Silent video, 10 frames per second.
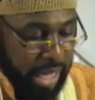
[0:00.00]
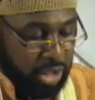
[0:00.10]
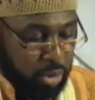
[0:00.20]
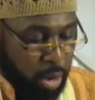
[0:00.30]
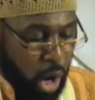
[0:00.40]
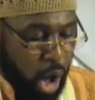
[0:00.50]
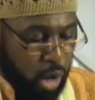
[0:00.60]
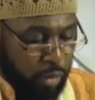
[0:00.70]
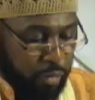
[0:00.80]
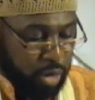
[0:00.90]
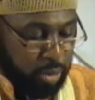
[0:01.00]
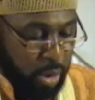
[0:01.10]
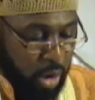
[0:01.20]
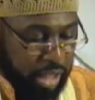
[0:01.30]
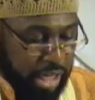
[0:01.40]
and smote all the
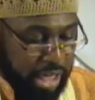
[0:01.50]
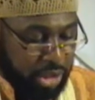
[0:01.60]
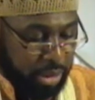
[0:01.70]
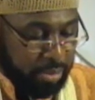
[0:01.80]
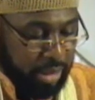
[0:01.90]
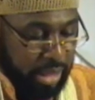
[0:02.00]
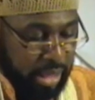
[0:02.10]
firstborn in Egypt,